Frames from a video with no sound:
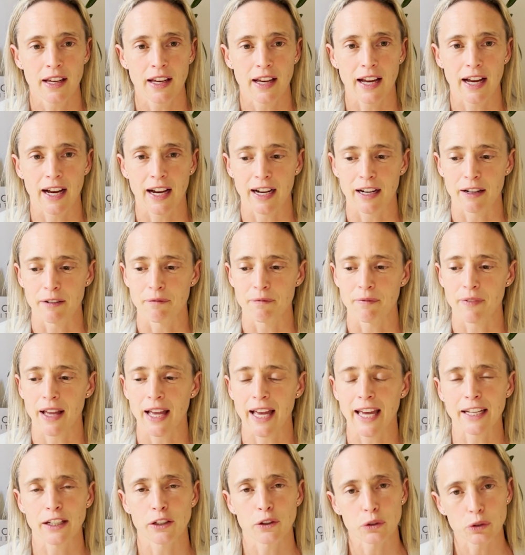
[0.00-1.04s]

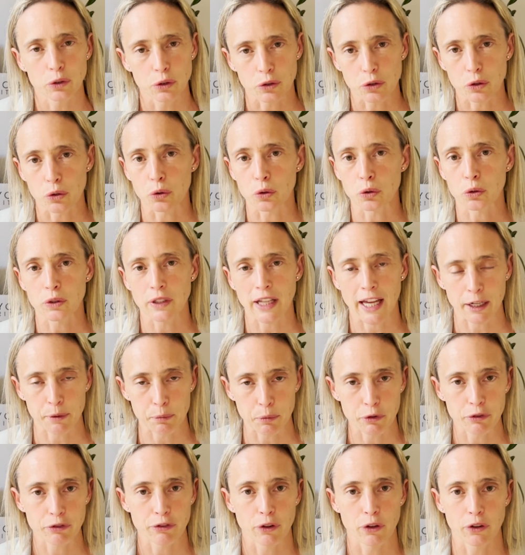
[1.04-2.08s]
And look, all
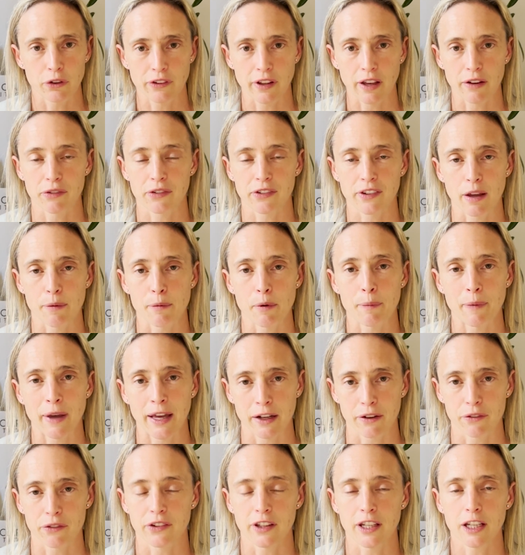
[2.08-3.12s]
animal foods have some
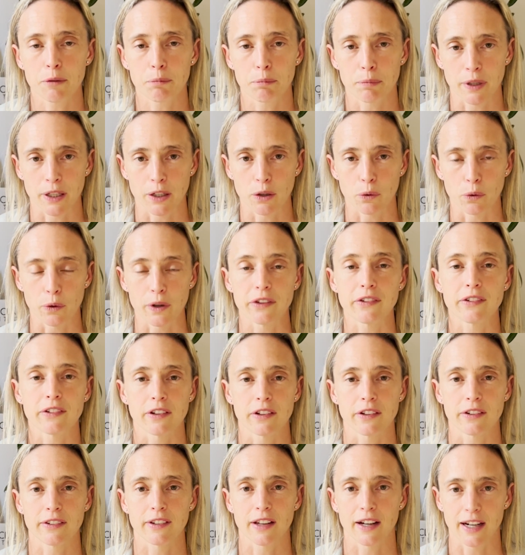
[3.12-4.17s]
amount of zinc, but
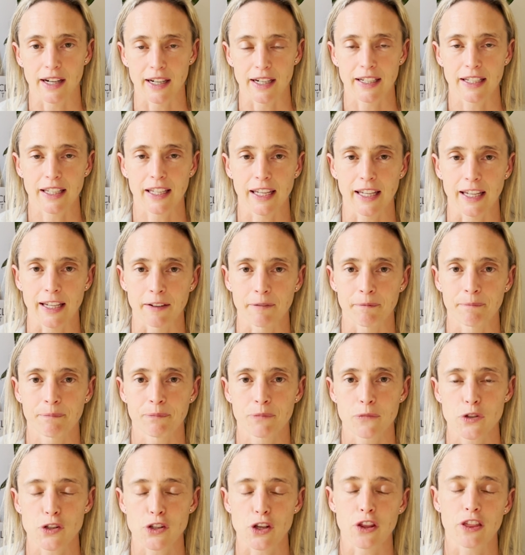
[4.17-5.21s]
oysters are king.
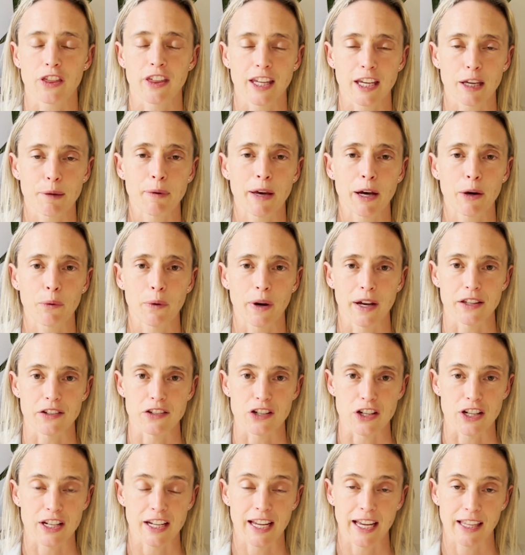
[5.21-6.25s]
So think about ways
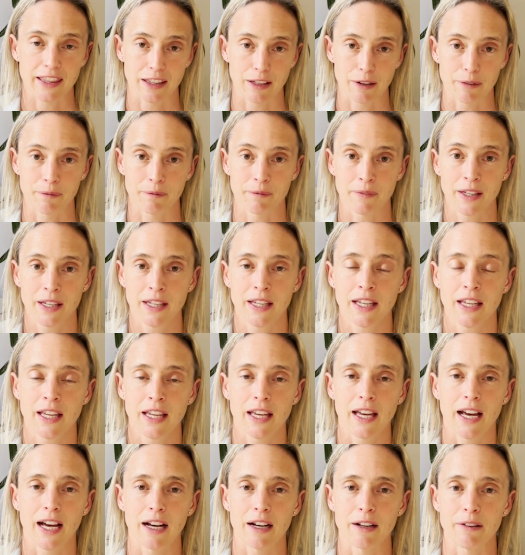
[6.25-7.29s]
you can get them
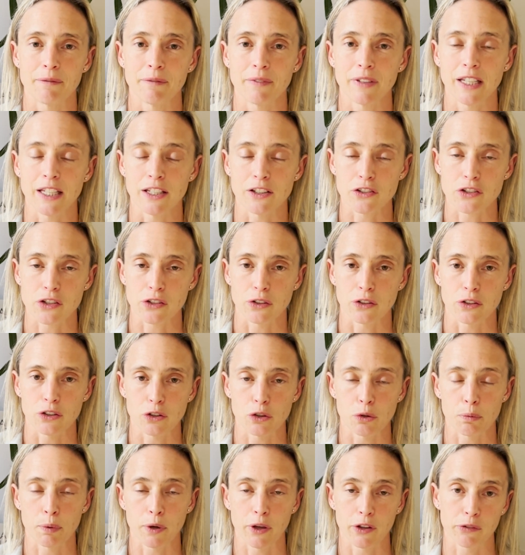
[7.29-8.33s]
into
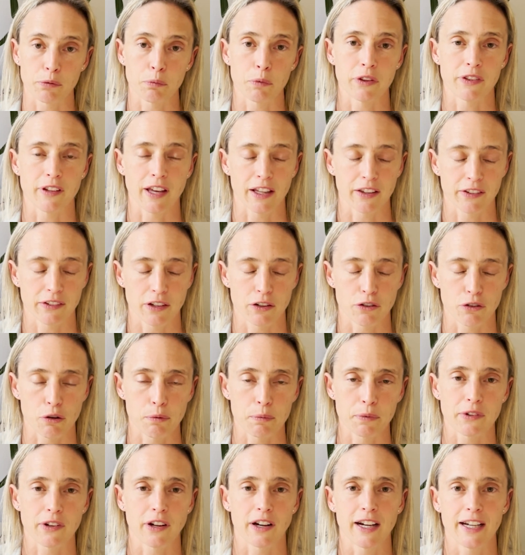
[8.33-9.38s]
your person with Down
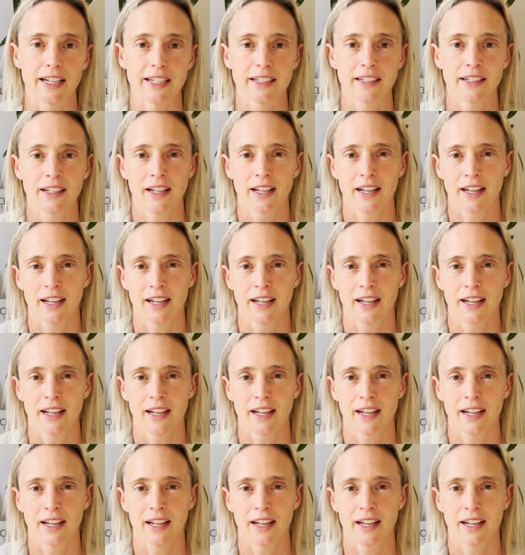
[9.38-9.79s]
syndrome's diet.